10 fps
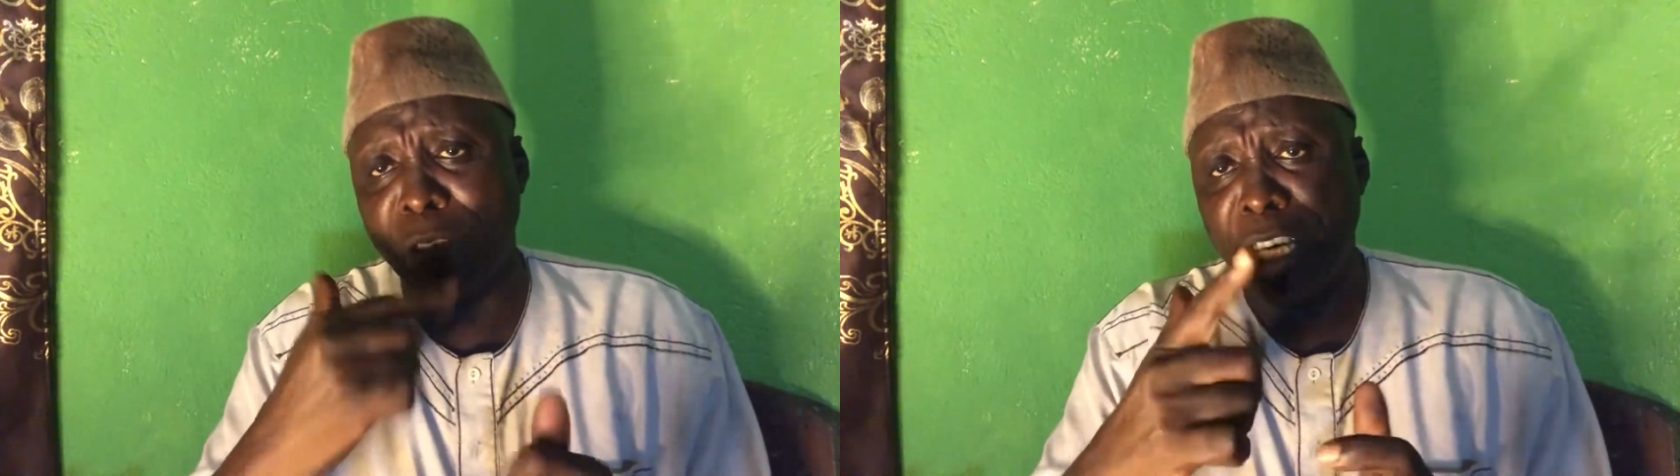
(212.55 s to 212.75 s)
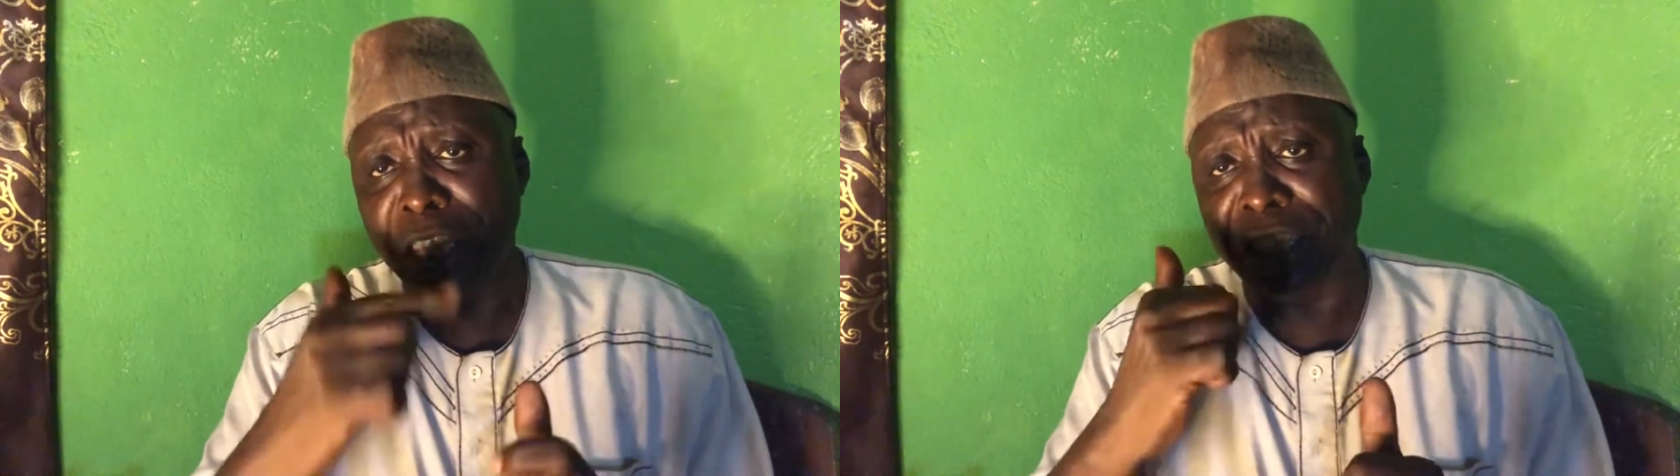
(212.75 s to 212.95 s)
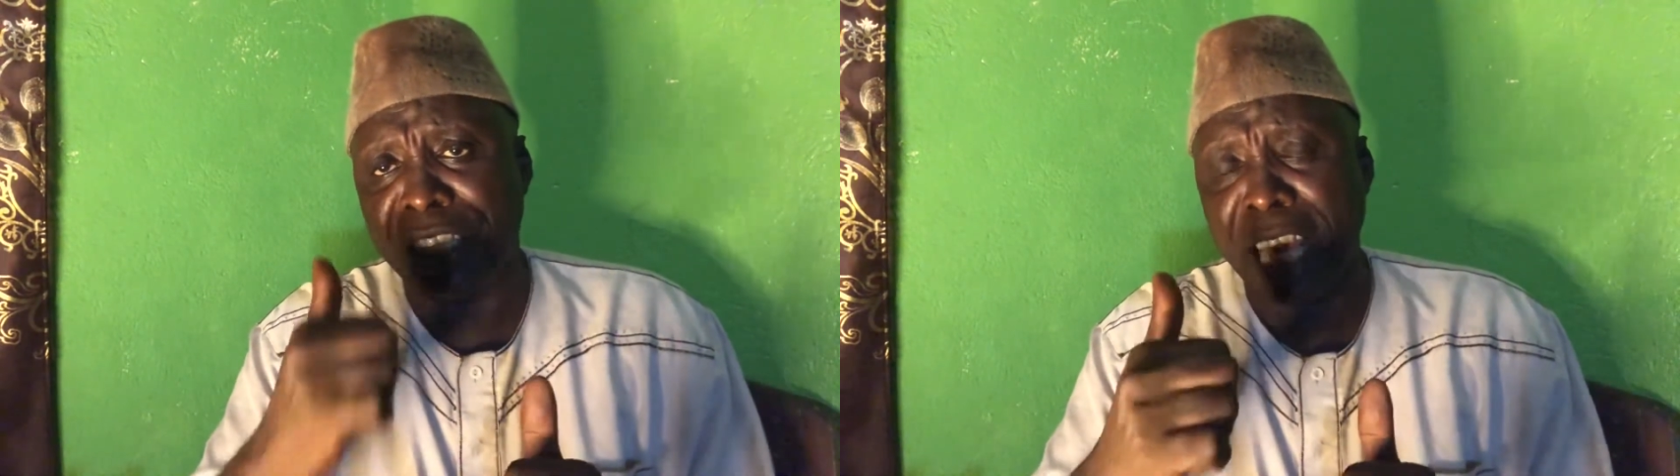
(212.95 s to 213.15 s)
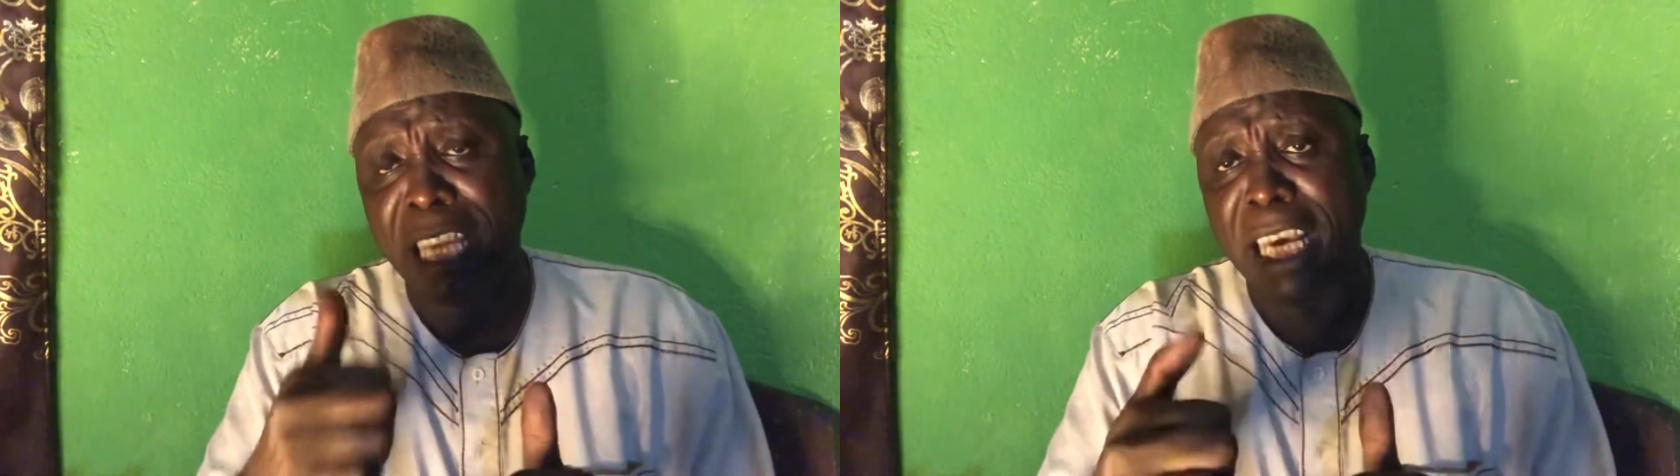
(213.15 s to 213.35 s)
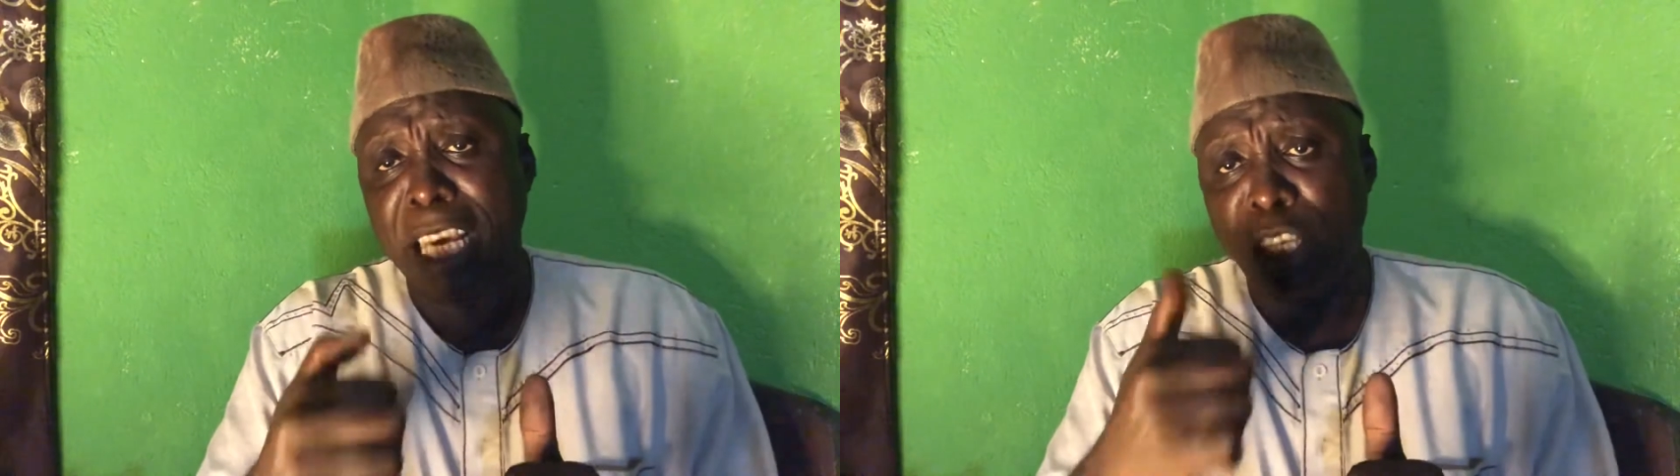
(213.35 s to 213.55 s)
She said
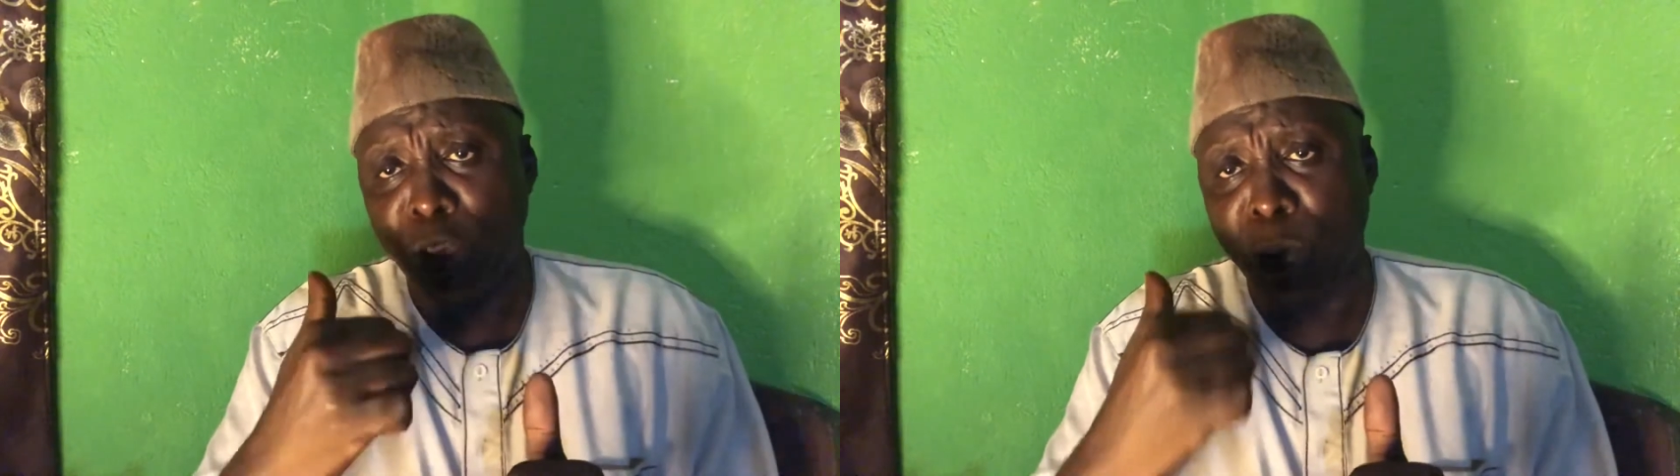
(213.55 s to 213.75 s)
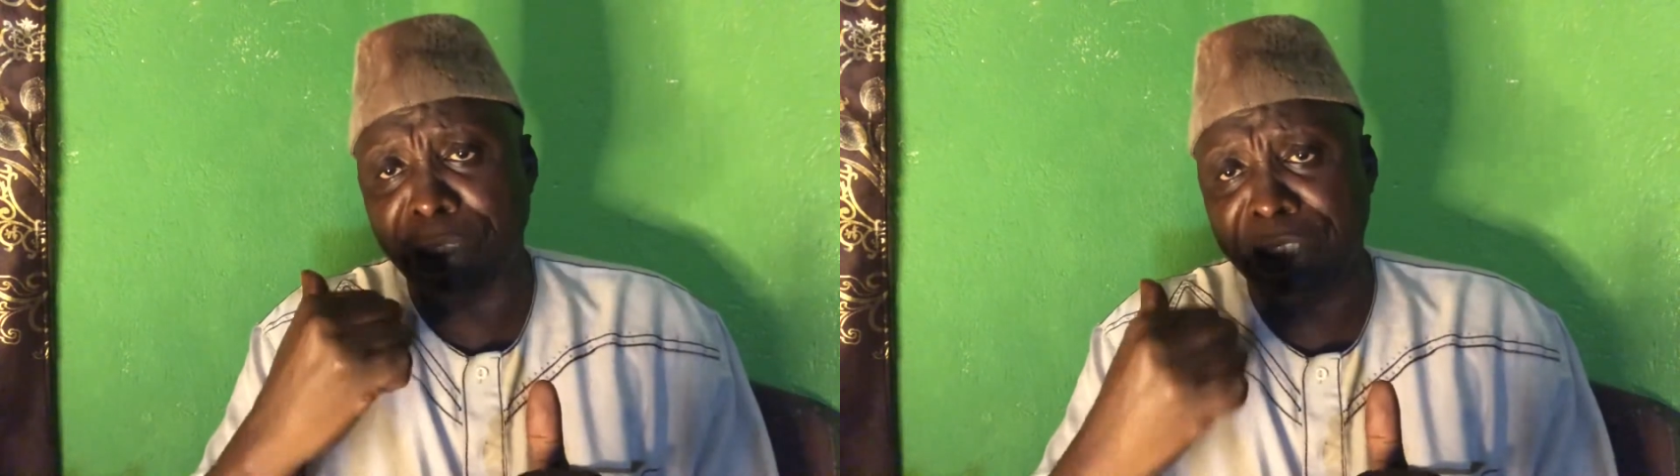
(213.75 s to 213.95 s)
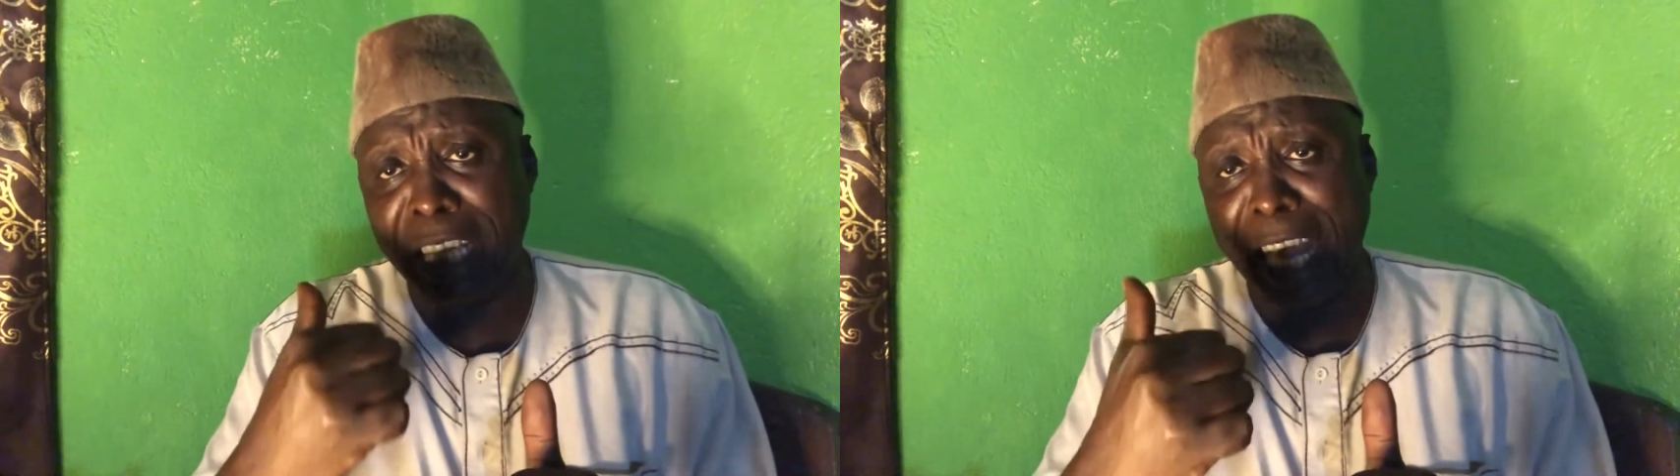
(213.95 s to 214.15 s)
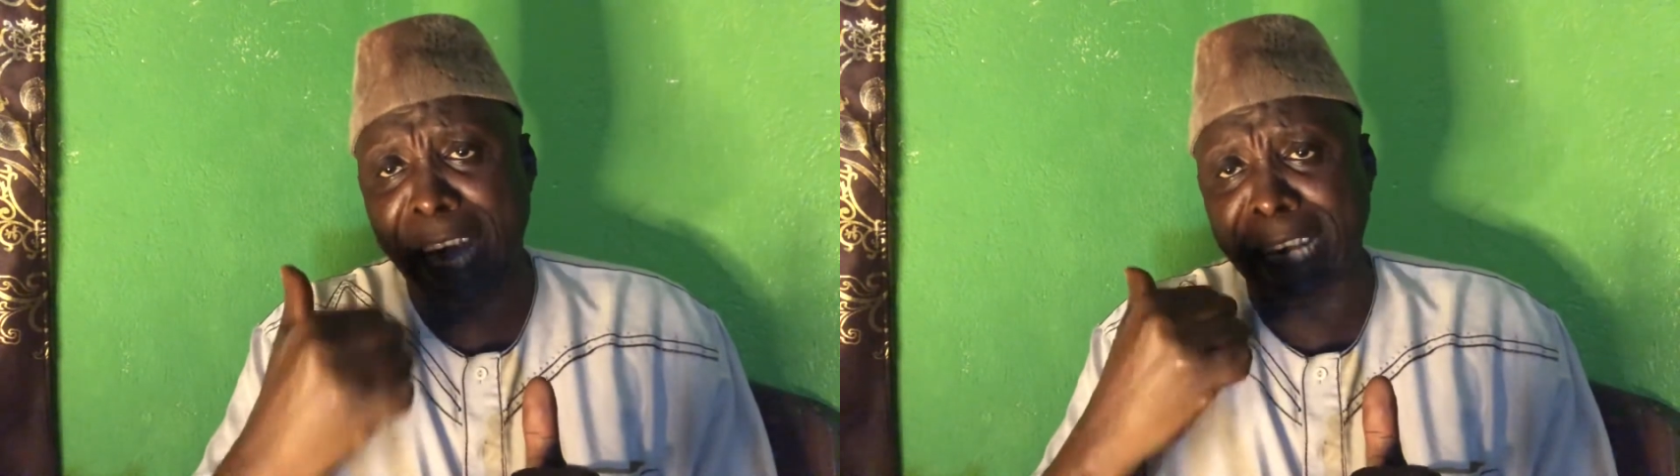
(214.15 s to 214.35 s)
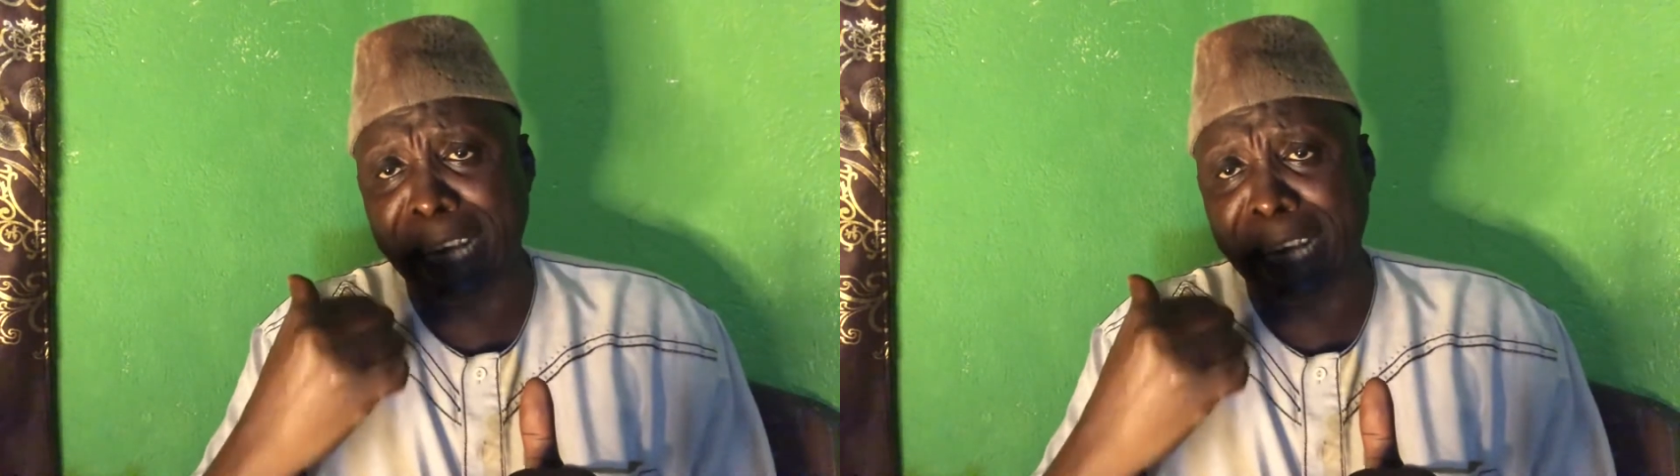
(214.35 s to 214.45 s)
you will see it at the end